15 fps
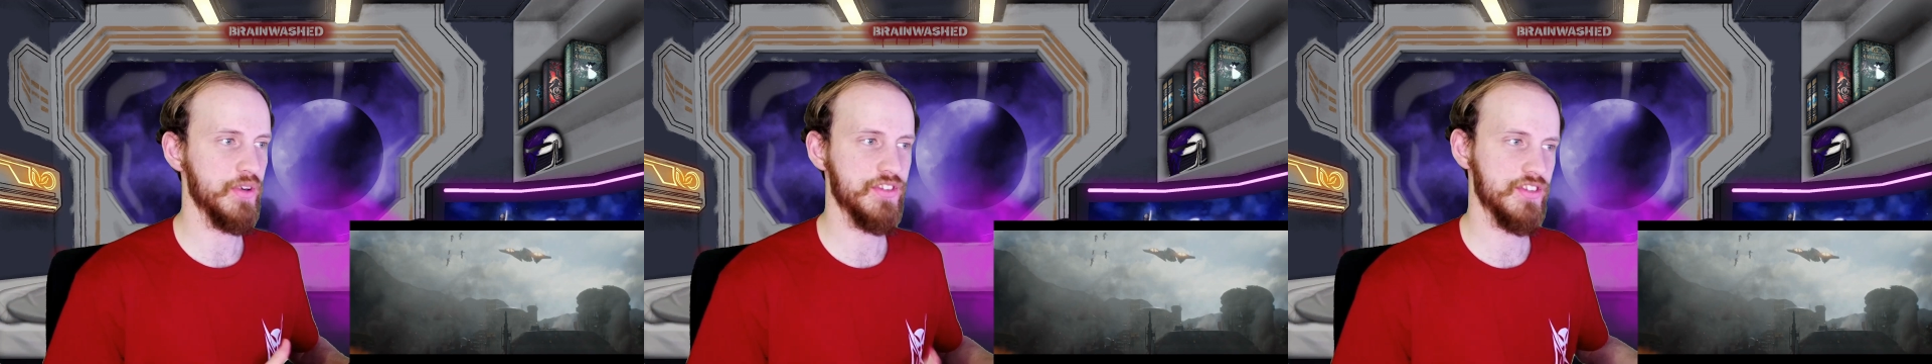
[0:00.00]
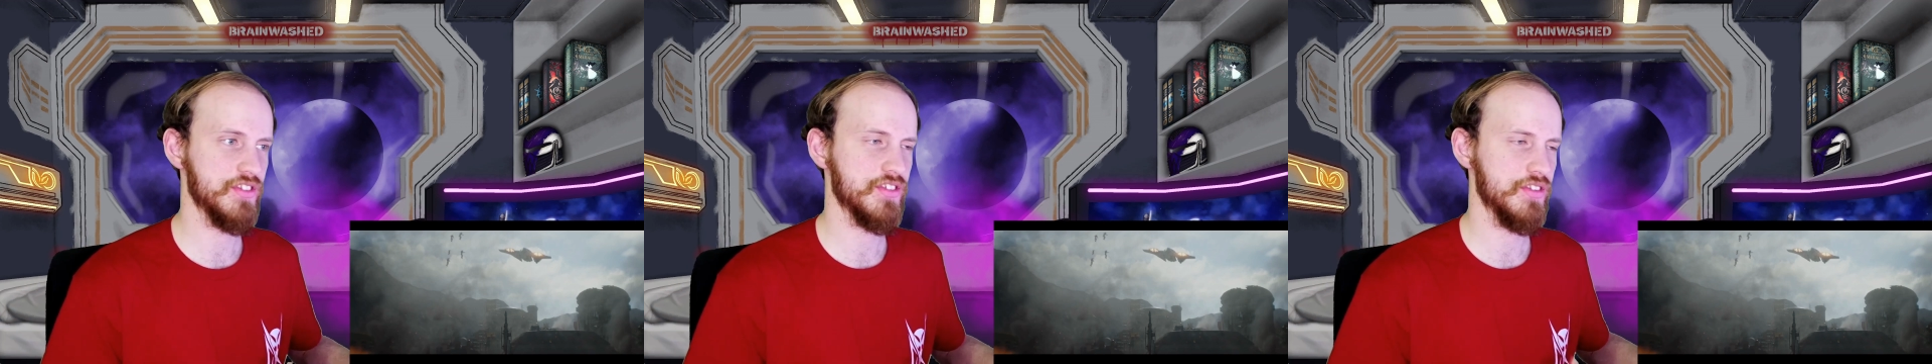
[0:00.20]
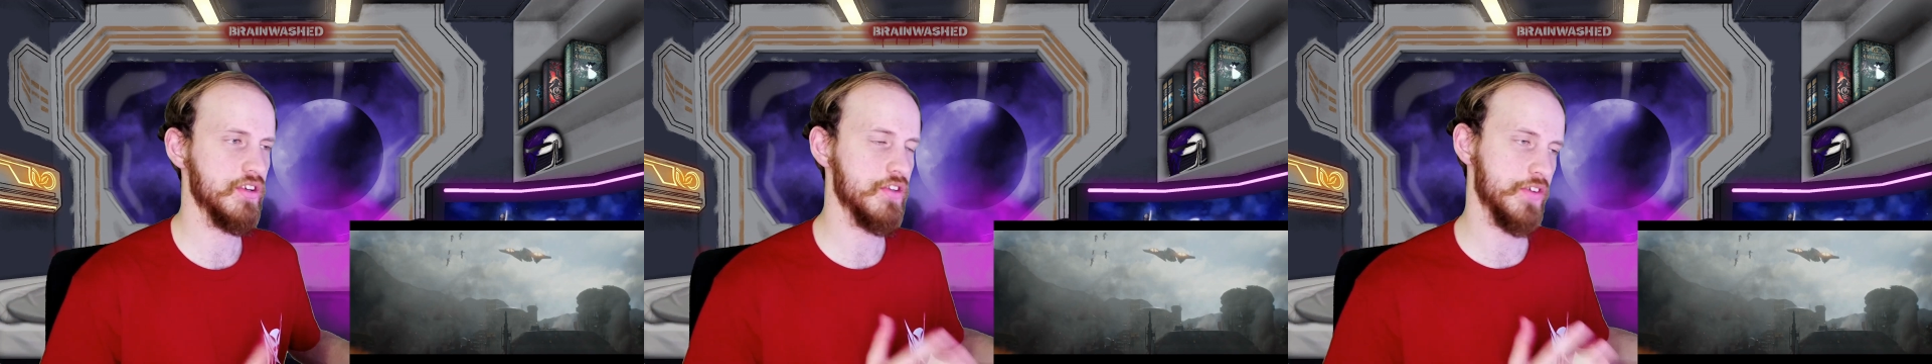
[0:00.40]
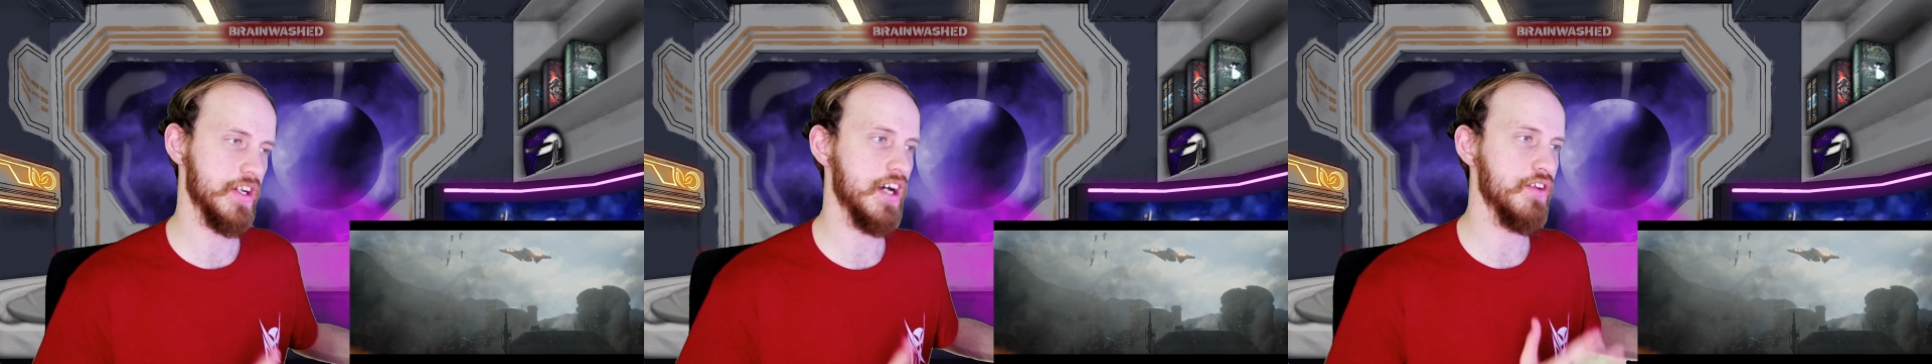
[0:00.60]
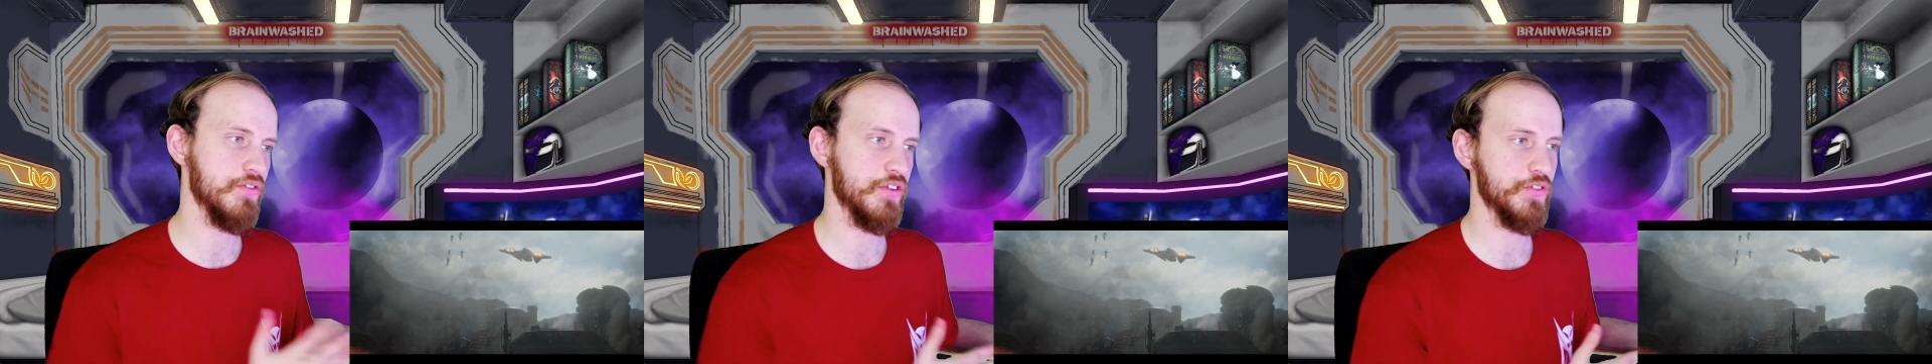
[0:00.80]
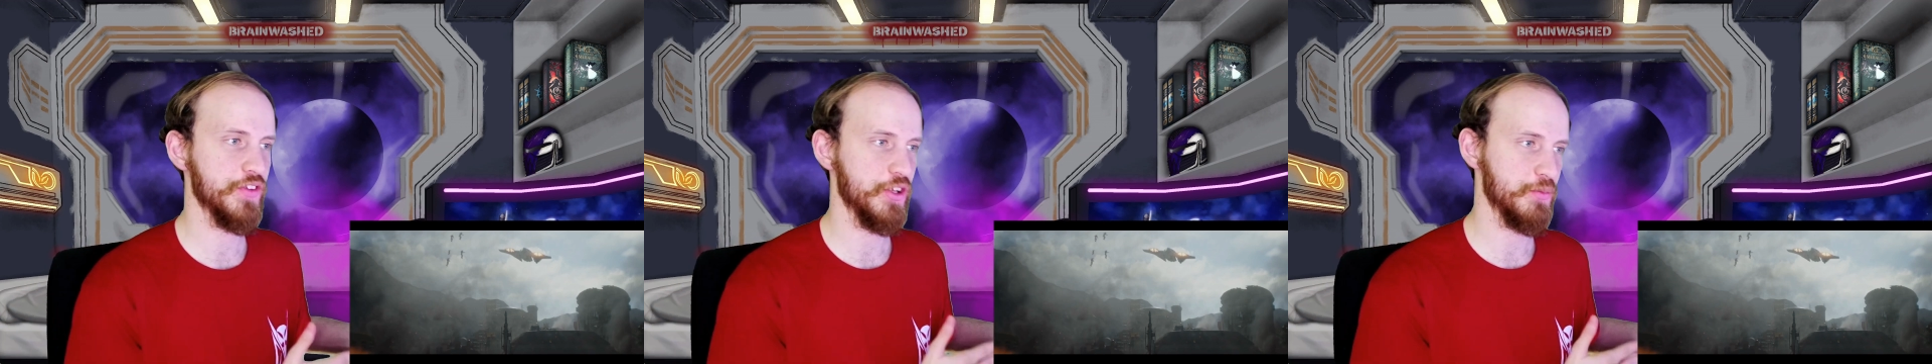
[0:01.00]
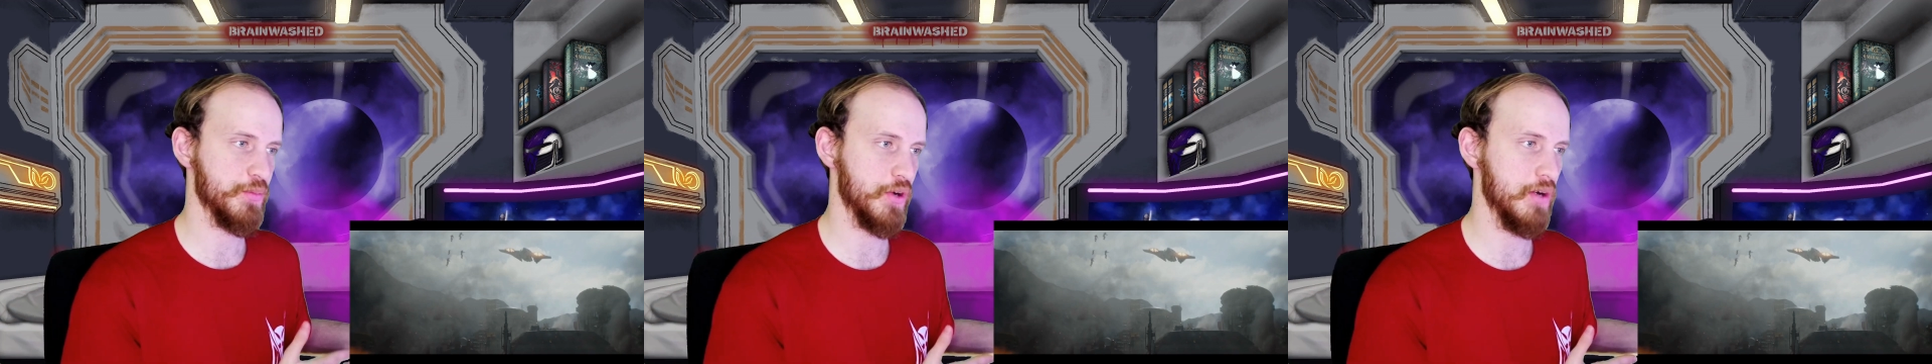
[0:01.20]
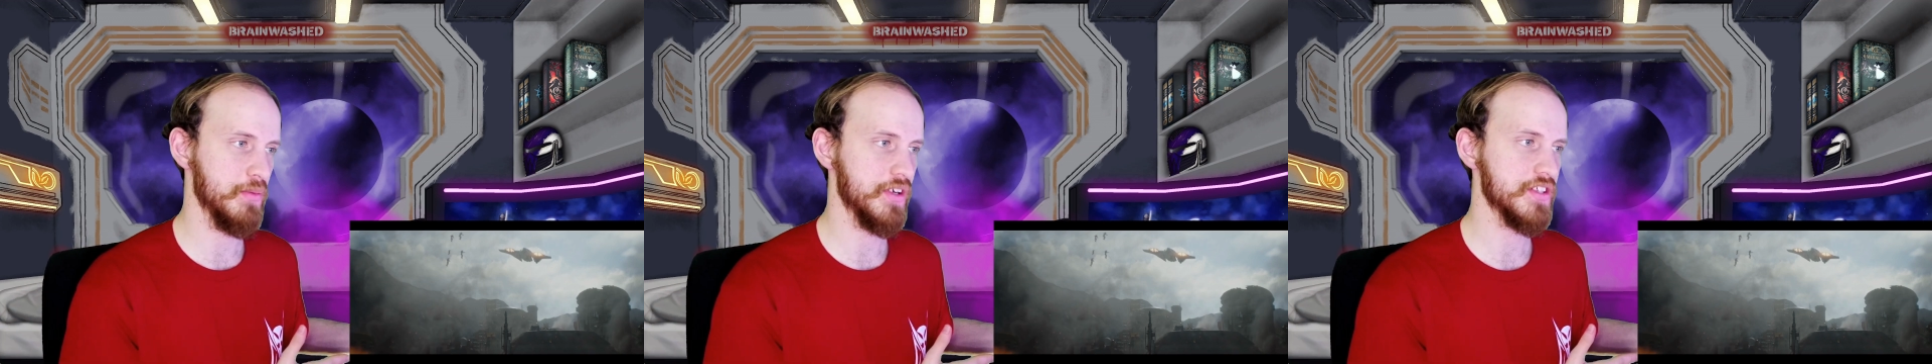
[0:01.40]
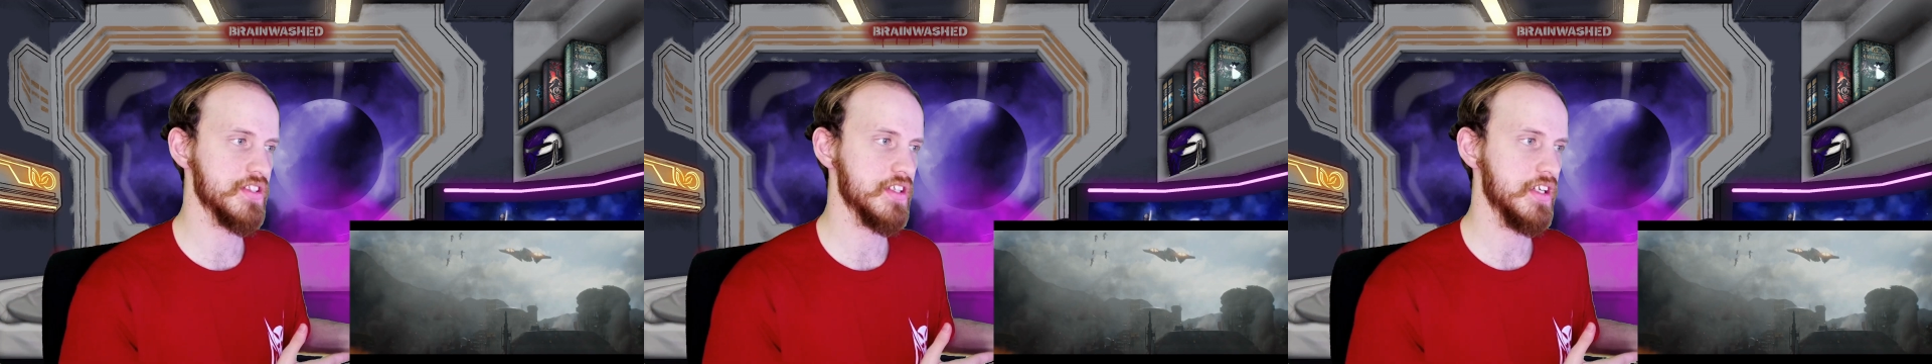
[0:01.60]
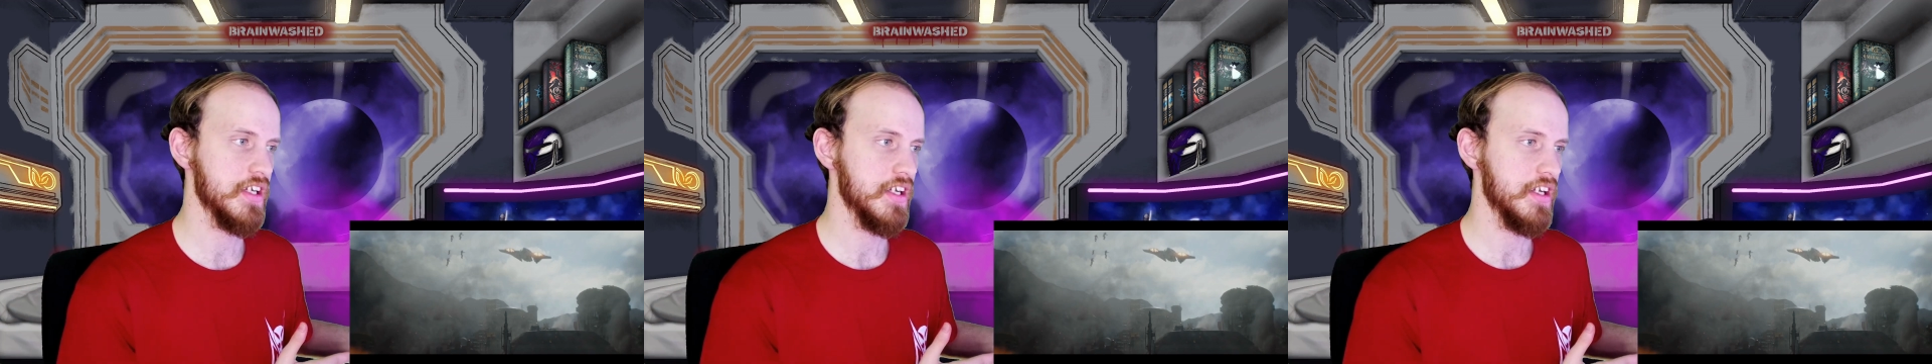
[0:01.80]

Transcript: which is sort of an unfulfilled promise.